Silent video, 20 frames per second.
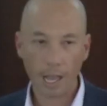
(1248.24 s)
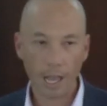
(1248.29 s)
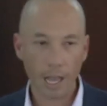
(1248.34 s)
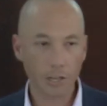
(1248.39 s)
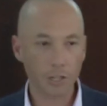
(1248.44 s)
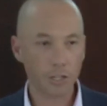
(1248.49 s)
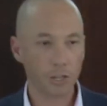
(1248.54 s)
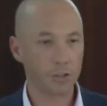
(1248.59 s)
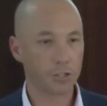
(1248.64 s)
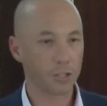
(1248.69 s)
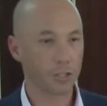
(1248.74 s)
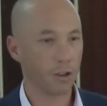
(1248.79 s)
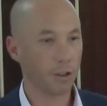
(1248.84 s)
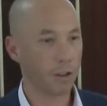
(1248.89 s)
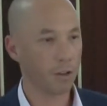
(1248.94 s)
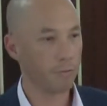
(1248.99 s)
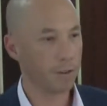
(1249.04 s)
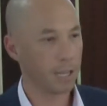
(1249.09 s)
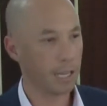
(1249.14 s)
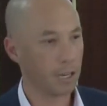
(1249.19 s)
And
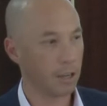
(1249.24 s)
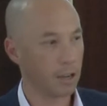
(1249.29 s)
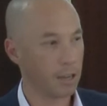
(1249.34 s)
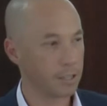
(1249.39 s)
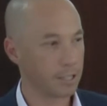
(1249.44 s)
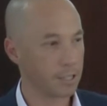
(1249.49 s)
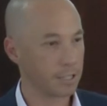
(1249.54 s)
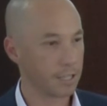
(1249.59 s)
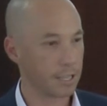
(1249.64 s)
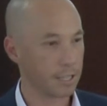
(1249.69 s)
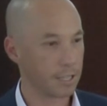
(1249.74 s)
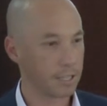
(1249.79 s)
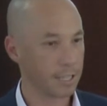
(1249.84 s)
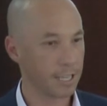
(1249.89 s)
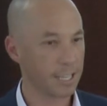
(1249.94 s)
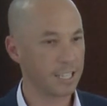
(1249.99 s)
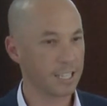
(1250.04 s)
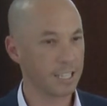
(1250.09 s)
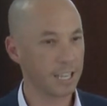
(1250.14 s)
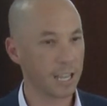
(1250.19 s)
Josiah realizes this.
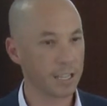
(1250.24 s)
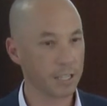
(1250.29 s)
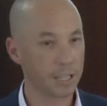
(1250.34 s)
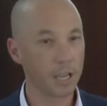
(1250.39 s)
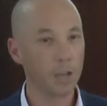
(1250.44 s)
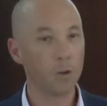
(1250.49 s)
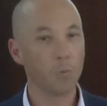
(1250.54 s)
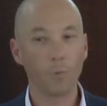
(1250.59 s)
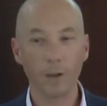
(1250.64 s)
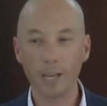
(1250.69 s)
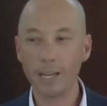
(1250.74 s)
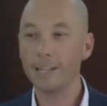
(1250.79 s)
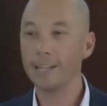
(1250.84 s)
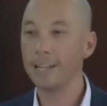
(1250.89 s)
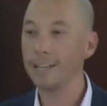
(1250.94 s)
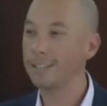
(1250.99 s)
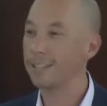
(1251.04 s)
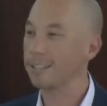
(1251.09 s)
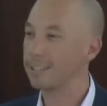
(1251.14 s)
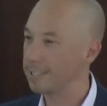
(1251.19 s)
He says, We
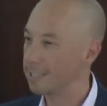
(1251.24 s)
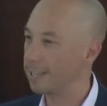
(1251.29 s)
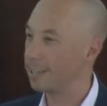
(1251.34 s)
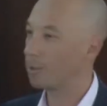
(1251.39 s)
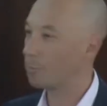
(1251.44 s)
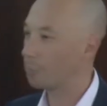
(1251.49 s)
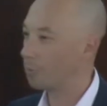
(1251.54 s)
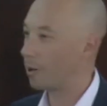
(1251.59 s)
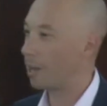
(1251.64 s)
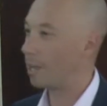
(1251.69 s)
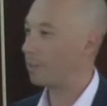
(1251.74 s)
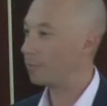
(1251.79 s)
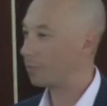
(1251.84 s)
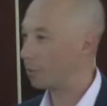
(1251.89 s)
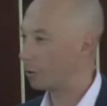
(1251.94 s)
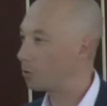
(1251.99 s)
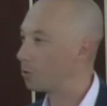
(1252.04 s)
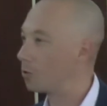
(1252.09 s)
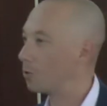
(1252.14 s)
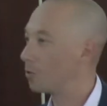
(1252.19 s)
need to celebrate
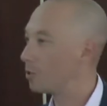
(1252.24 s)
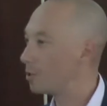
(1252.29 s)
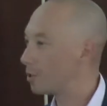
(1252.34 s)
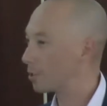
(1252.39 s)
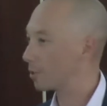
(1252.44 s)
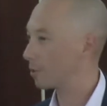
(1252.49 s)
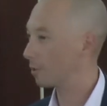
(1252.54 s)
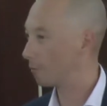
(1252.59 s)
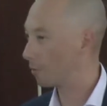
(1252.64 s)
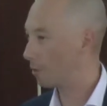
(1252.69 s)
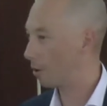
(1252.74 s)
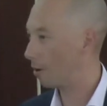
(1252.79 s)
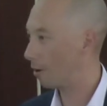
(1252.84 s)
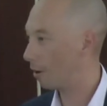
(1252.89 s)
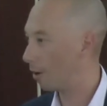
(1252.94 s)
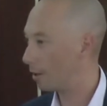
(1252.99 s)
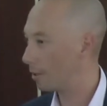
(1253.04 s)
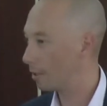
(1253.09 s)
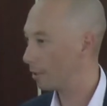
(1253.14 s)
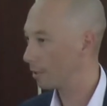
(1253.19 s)
the goodness of
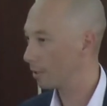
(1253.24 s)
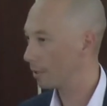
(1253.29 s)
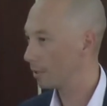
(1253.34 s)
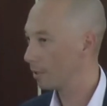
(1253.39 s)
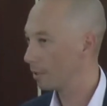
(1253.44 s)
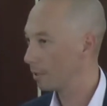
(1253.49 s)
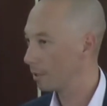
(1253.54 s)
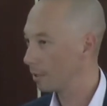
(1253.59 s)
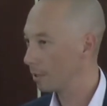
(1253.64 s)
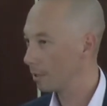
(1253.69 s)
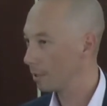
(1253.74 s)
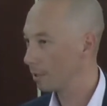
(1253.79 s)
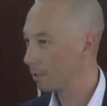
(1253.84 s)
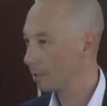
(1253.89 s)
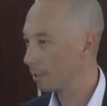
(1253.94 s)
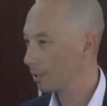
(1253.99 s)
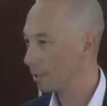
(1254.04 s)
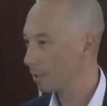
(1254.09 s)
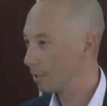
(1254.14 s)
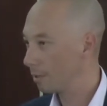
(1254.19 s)
God.
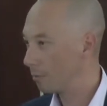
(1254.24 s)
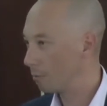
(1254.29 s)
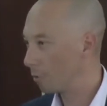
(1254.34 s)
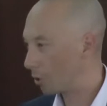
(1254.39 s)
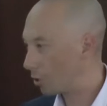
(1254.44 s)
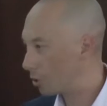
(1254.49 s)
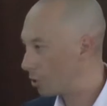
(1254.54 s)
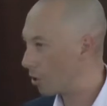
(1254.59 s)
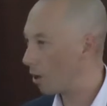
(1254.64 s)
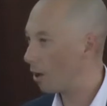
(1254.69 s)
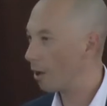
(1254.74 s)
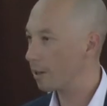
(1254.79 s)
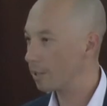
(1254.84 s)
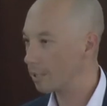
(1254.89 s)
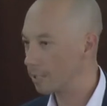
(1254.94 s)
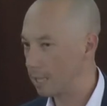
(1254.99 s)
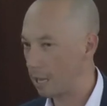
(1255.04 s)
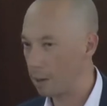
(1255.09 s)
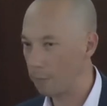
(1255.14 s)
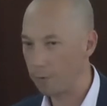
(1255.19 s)
What God
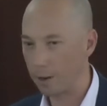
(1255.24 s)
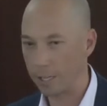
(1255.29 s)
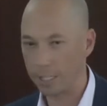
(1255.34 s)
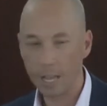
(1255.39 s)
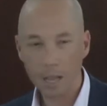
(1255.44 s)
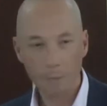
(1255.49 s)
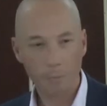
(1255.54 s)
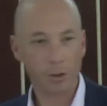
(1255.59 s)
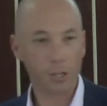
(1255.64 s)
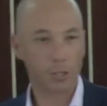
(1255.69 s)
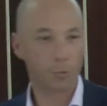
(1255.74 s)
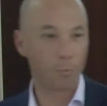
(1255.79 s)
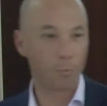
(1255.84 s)
has done for us. Because